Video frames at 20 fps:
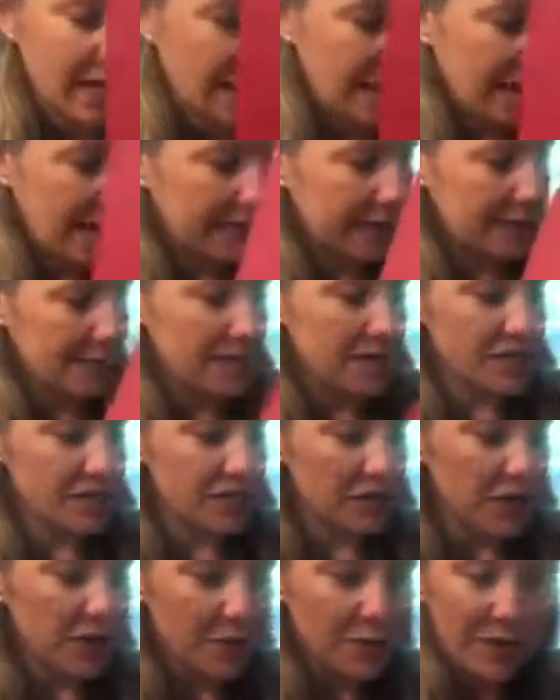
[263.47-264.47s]
And let me show
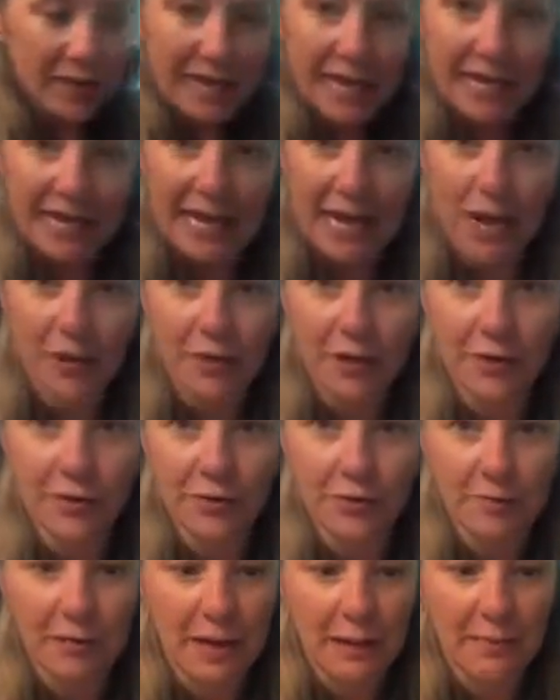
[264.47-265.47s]
you again how I
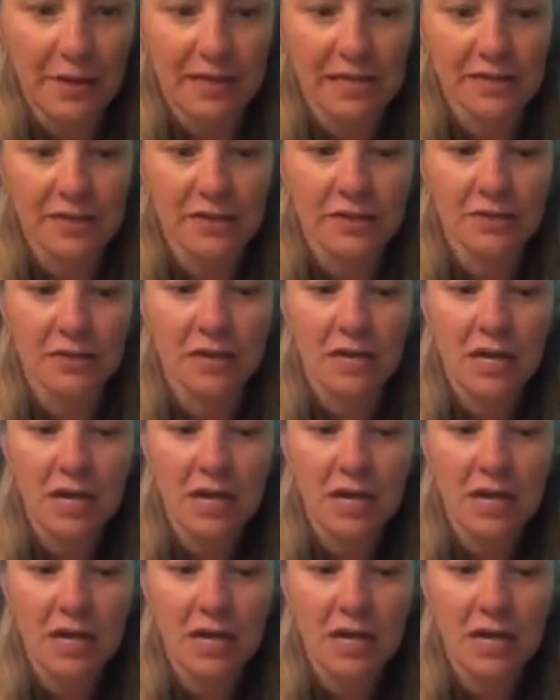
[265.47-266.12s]
hold my pencil.